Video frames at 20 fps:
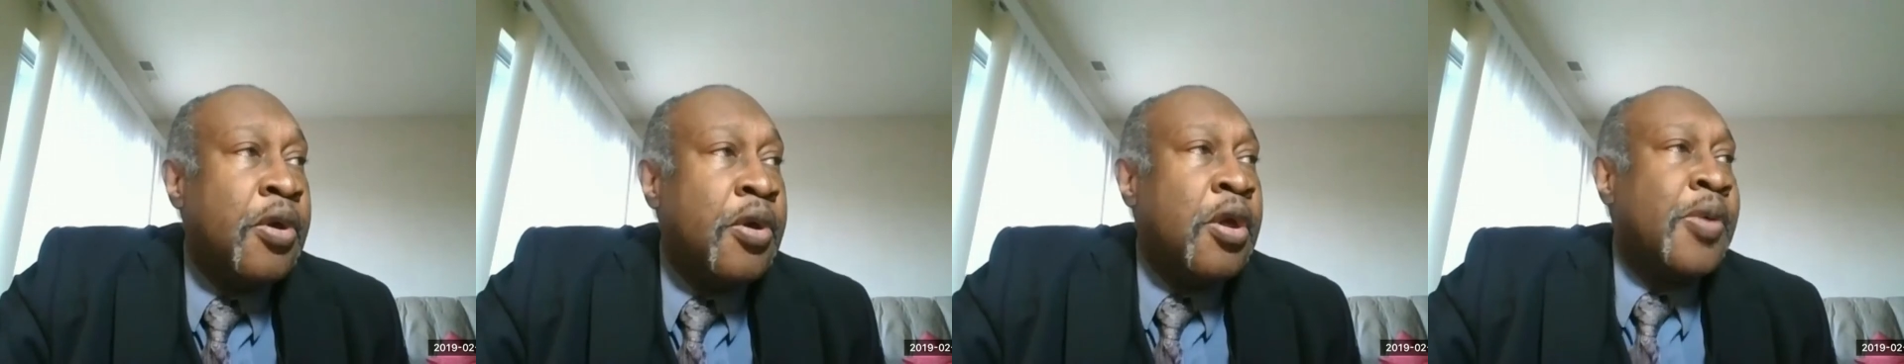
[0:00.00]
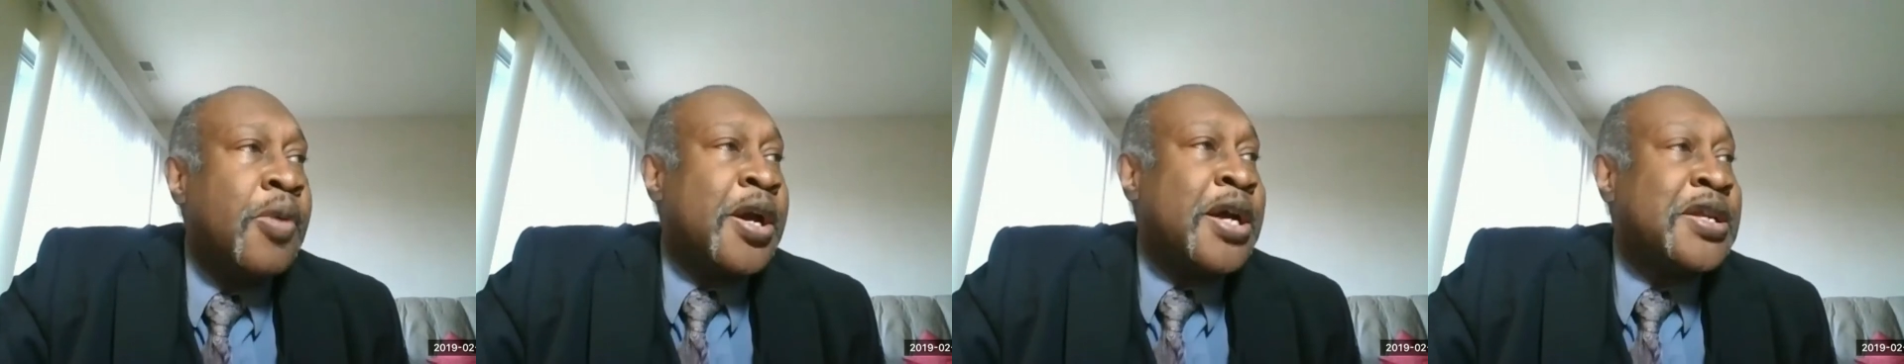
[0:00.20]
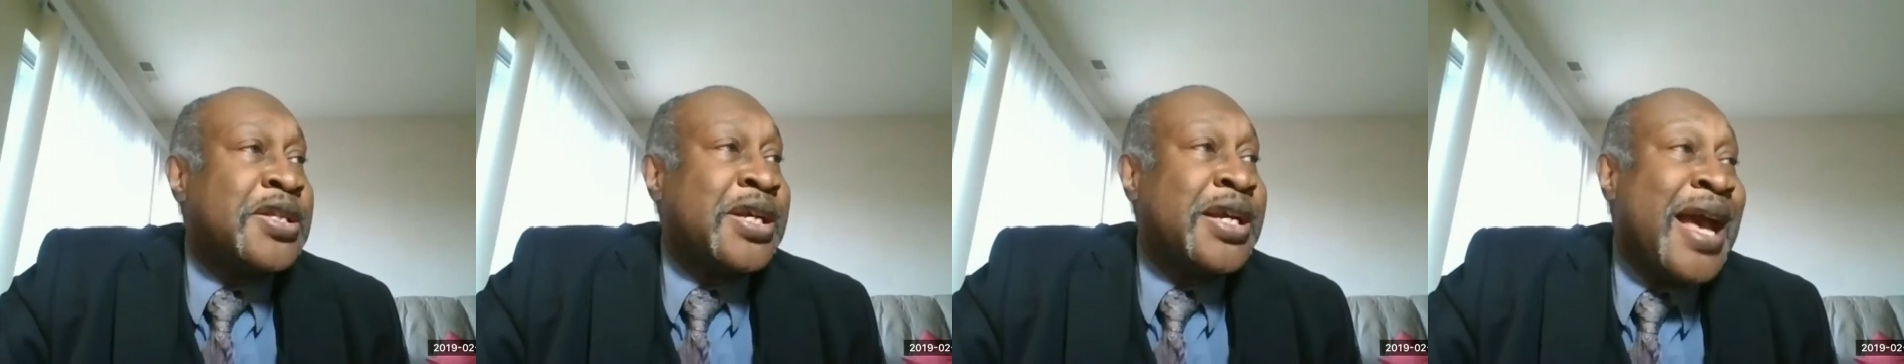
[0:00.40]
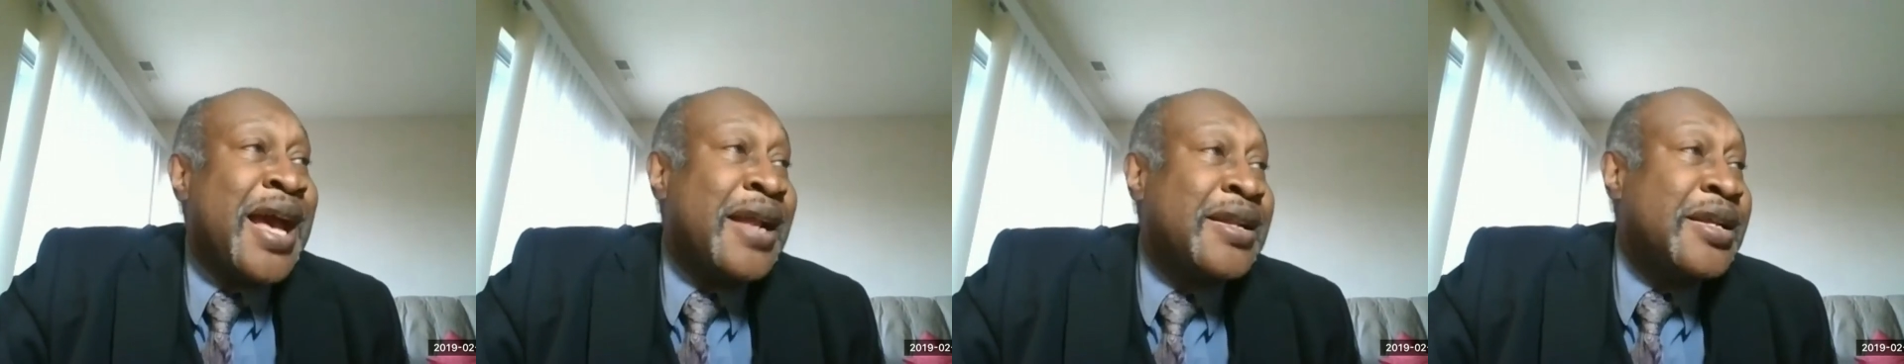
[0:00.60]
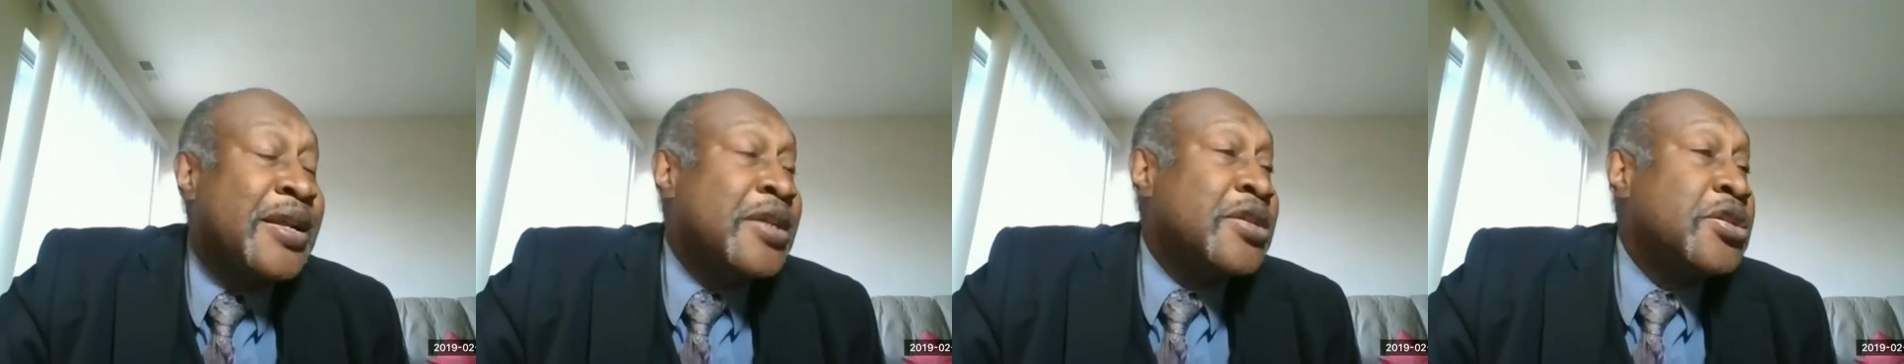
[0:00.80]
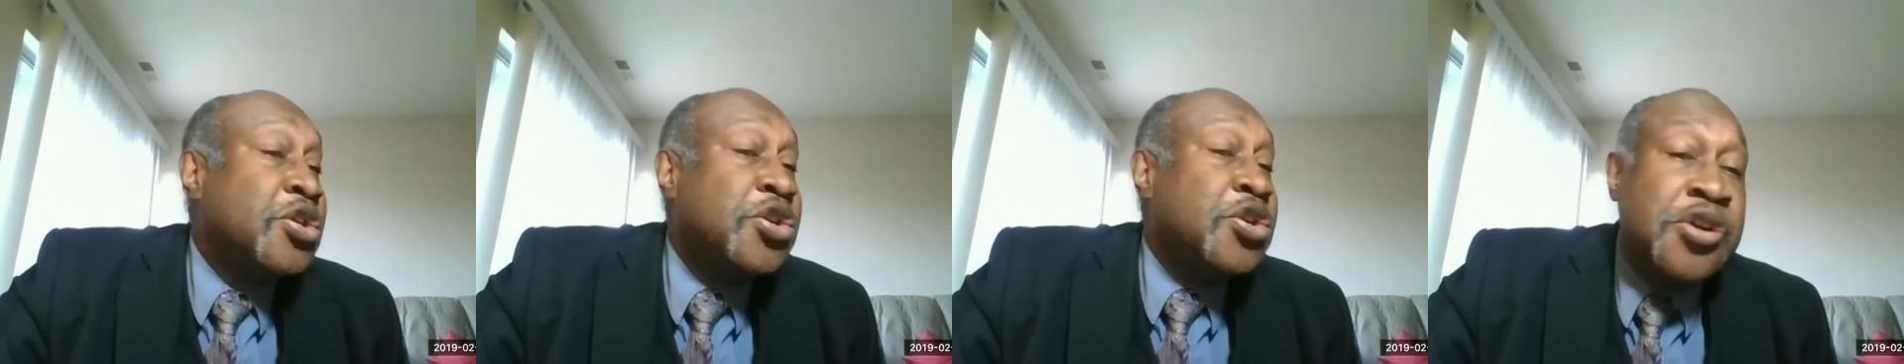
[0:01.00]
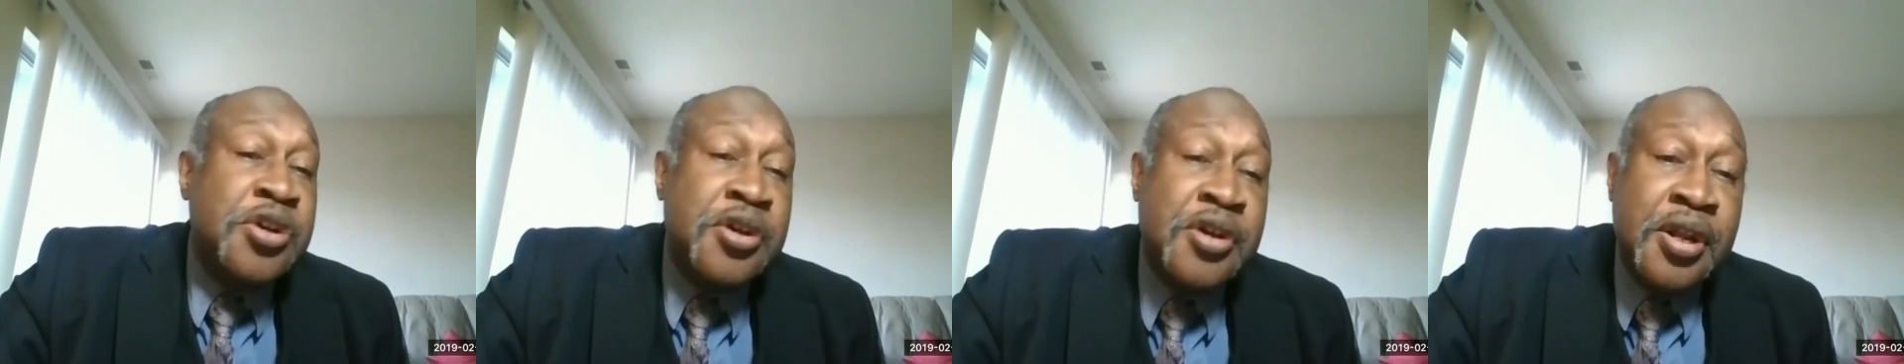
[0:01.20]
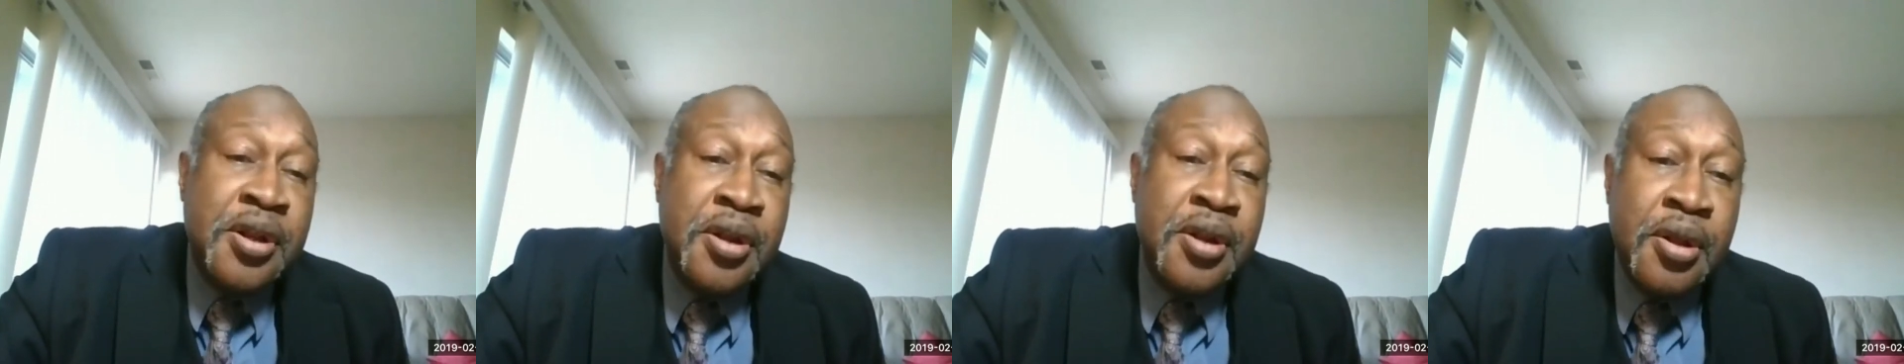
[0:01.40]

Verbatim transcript: because the content is good,